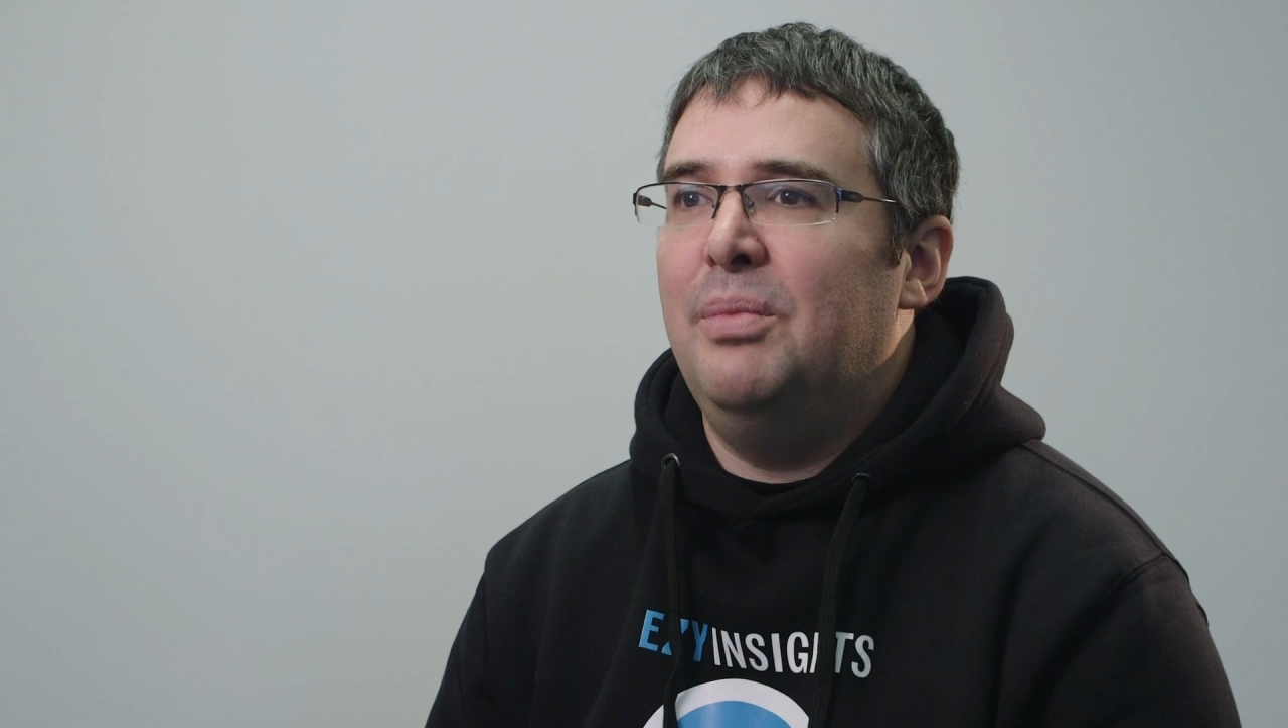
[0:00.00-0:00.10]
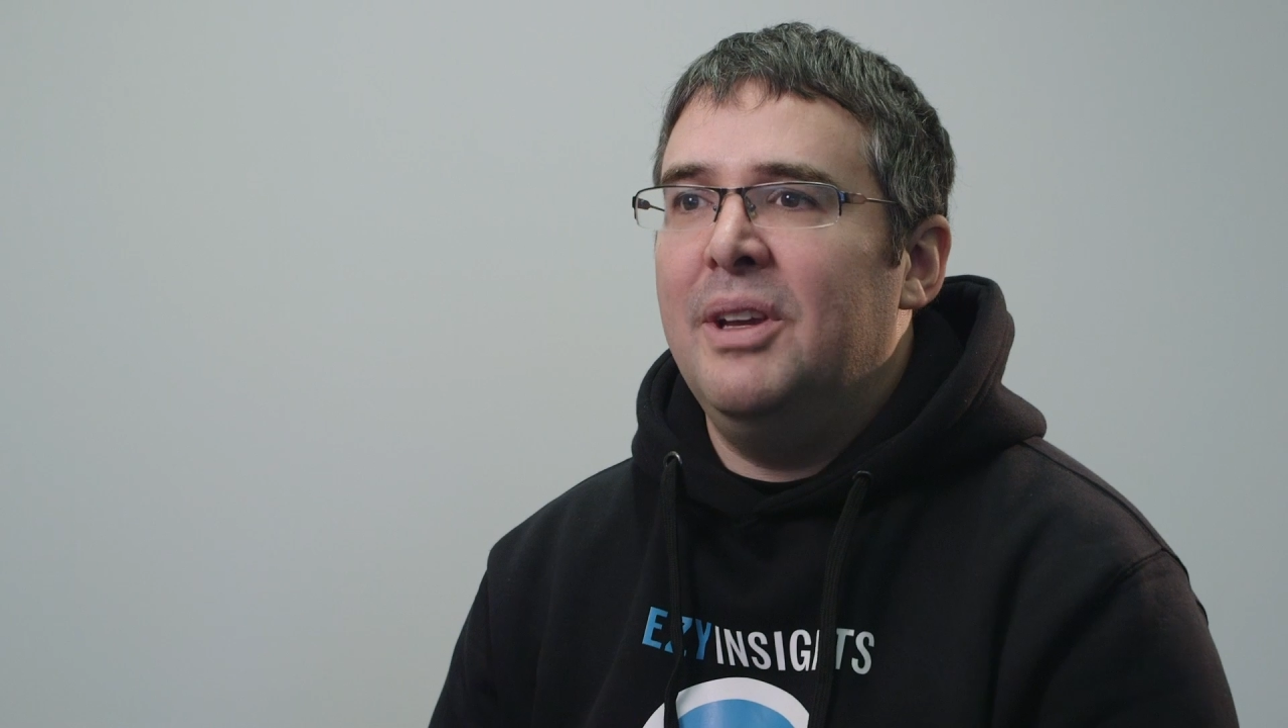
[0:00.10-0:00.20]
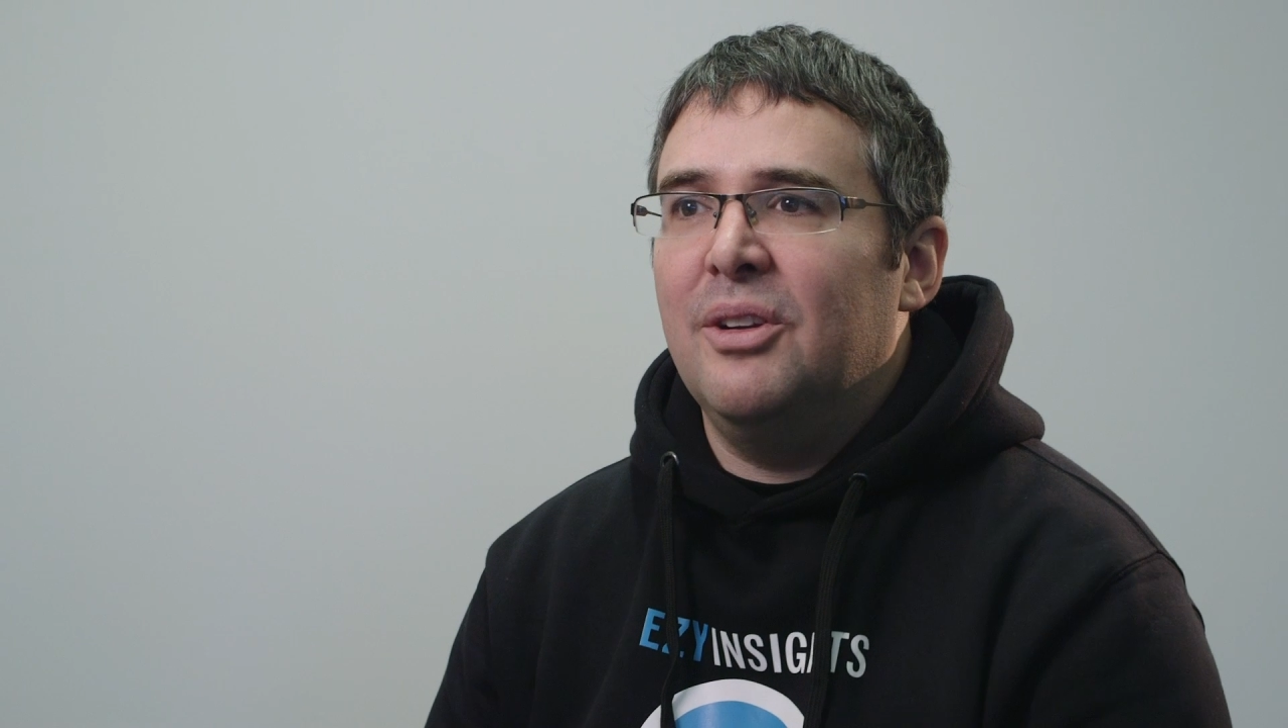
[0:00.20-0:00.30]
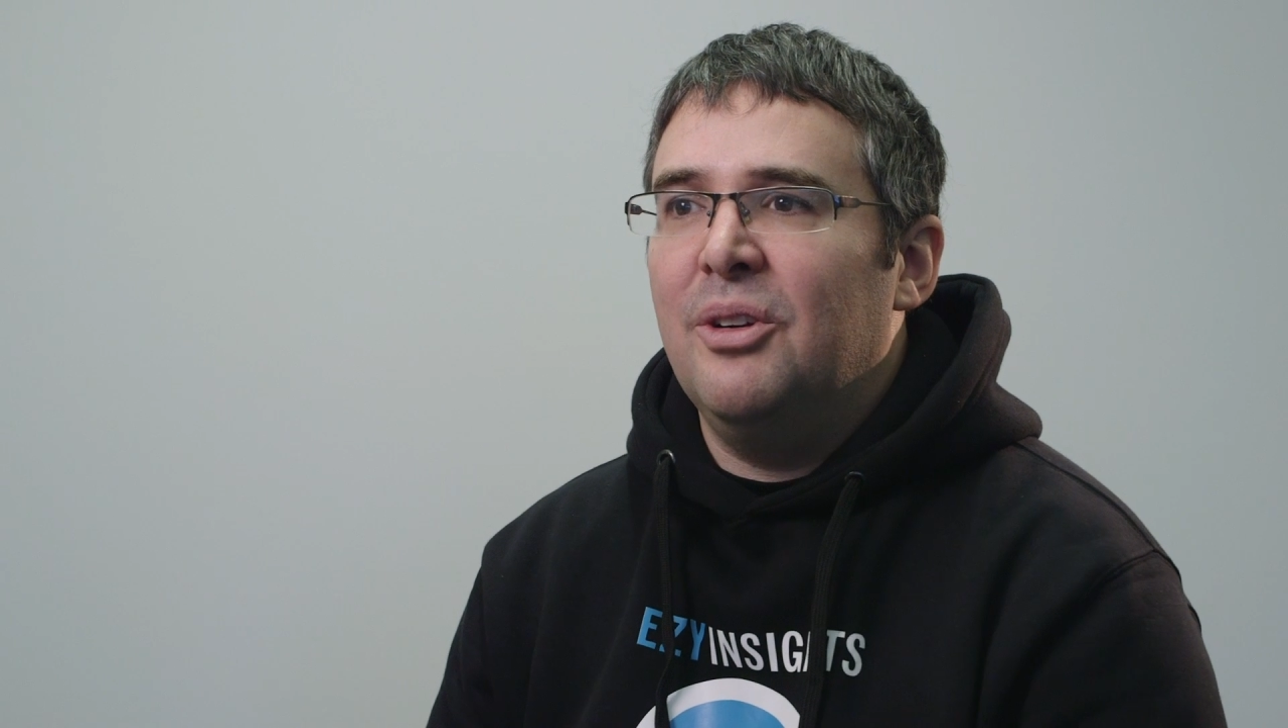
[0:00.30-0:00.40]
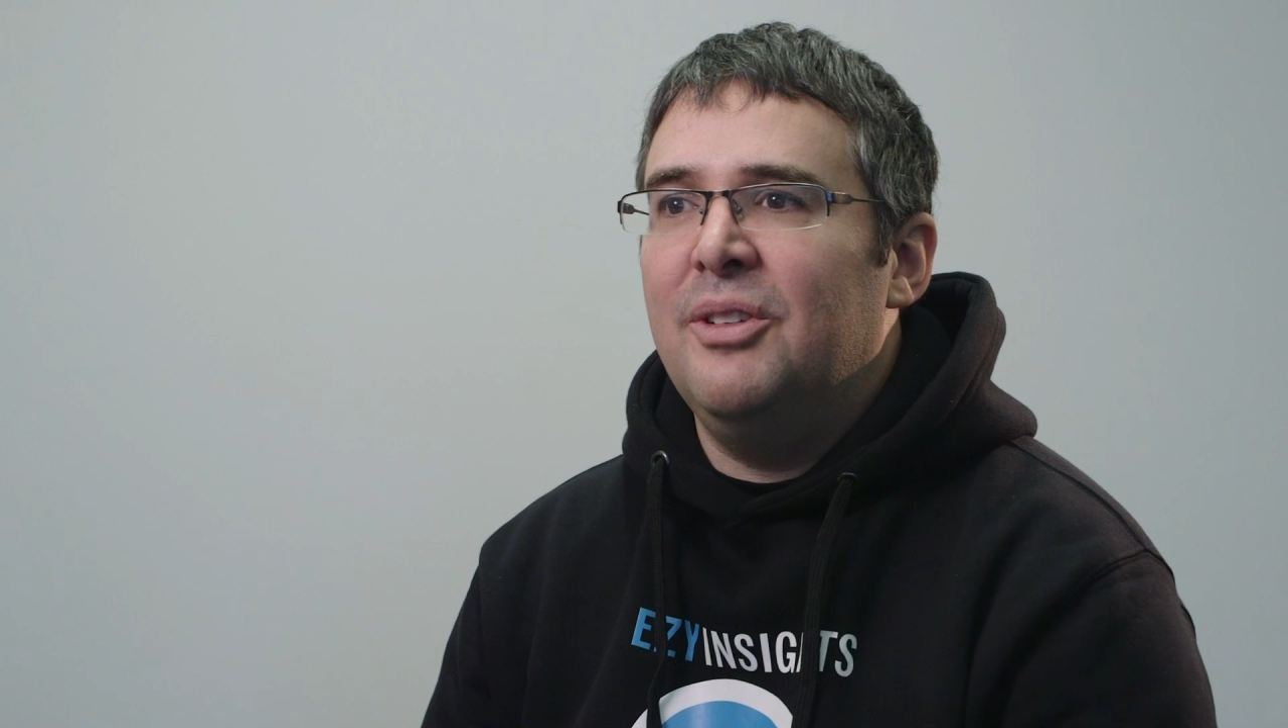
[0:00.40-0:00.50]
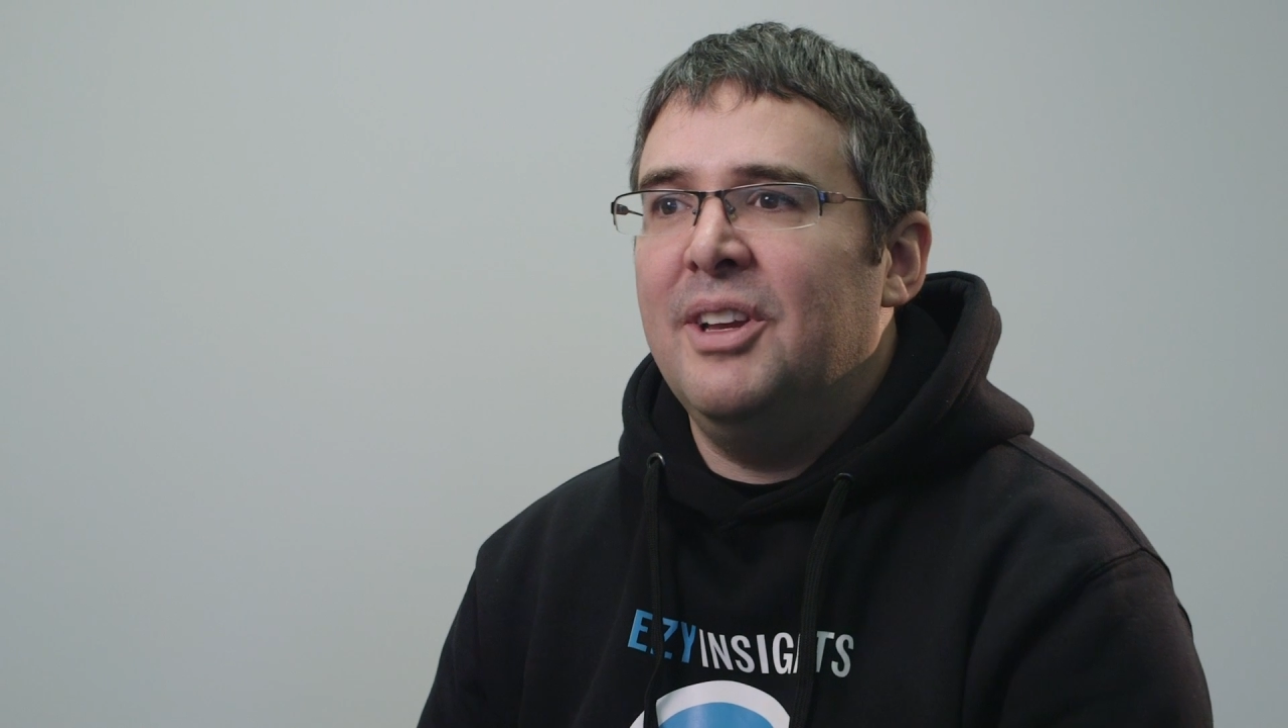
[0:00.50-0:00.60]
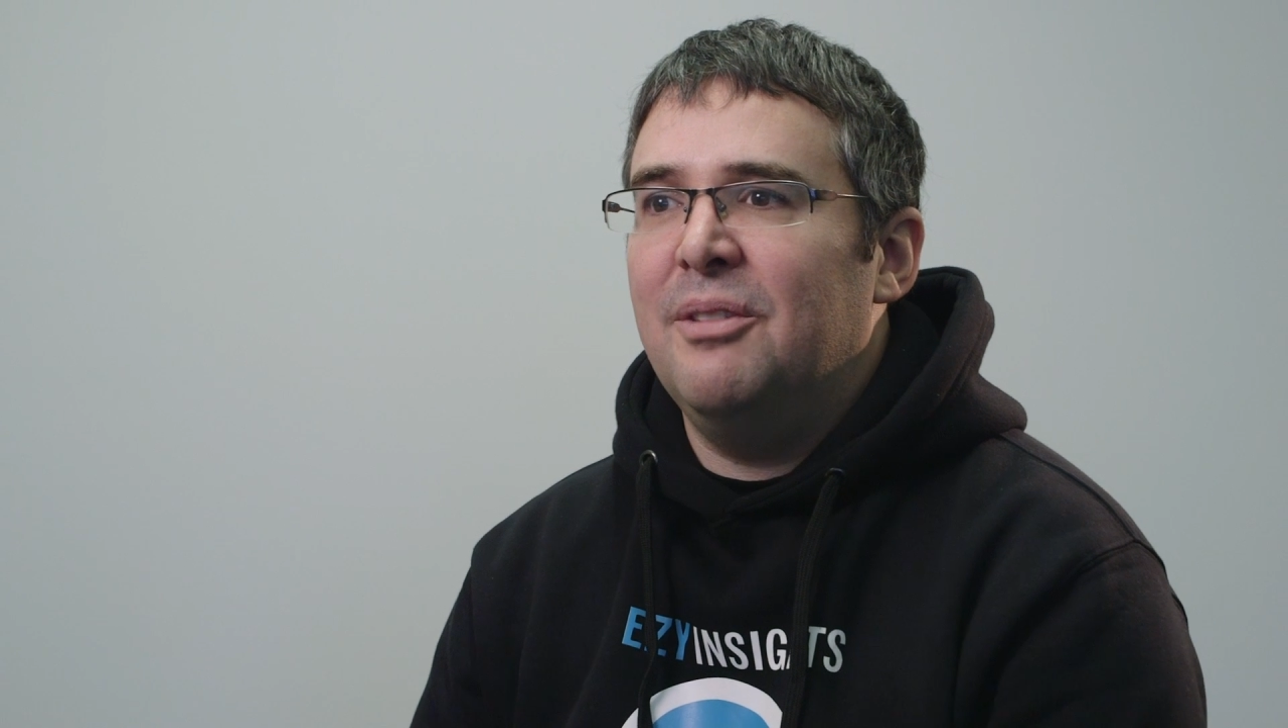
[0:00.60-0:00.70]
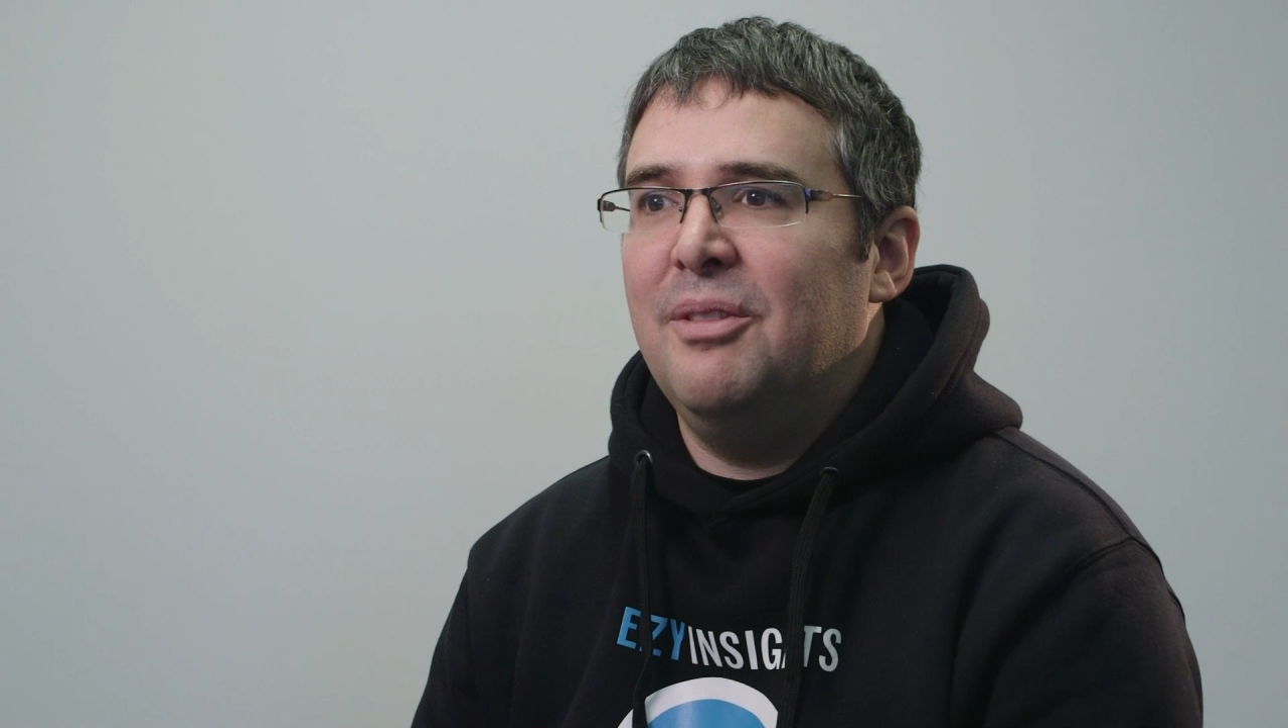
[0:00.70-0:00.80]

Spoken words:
be in contact